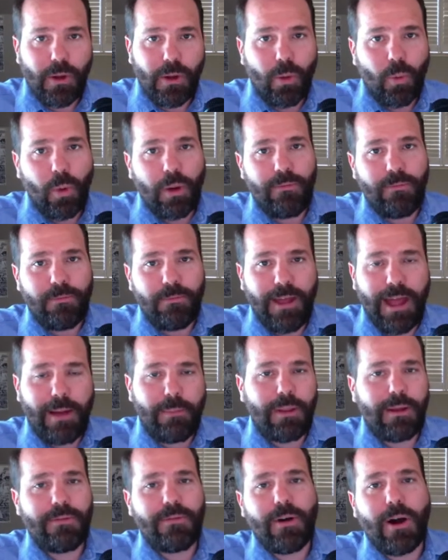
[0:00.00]
when
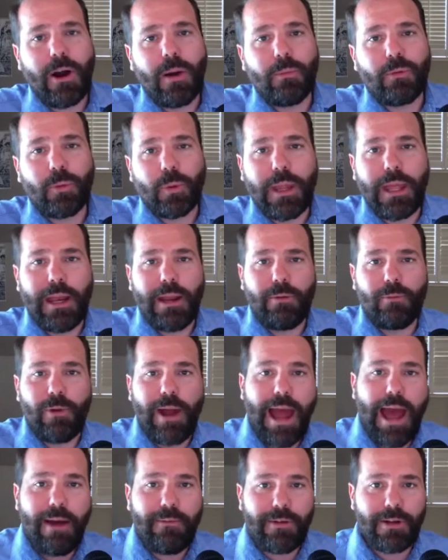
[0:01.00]
family farms were getting
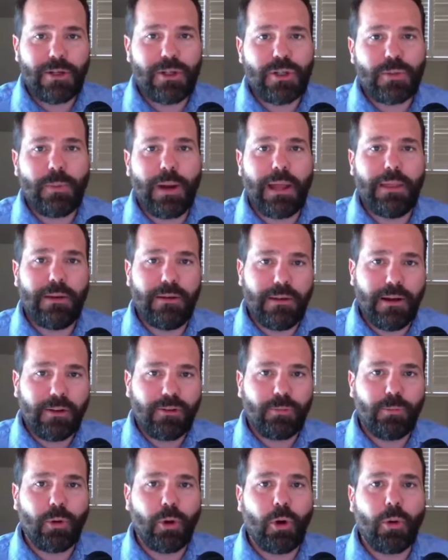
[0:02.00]
ravaged by the
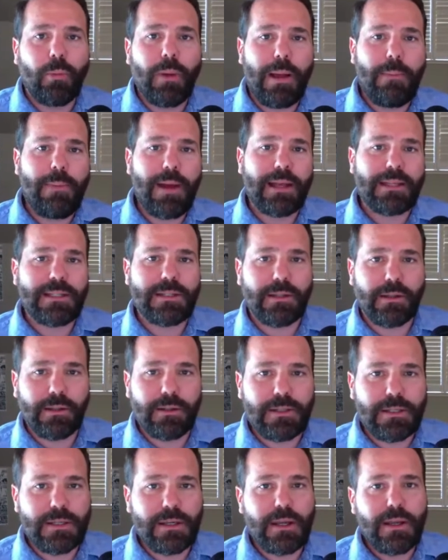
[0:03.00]
Dust Bowl, by
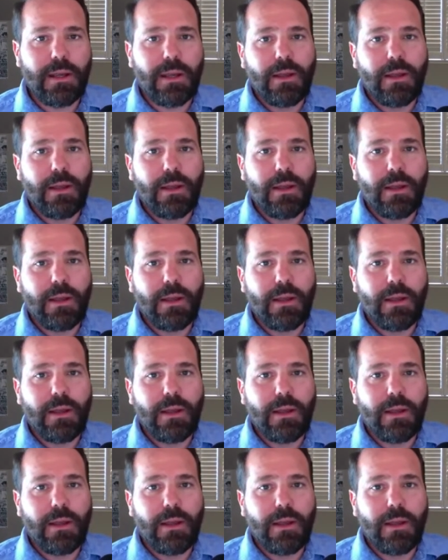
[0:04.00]
pestilence.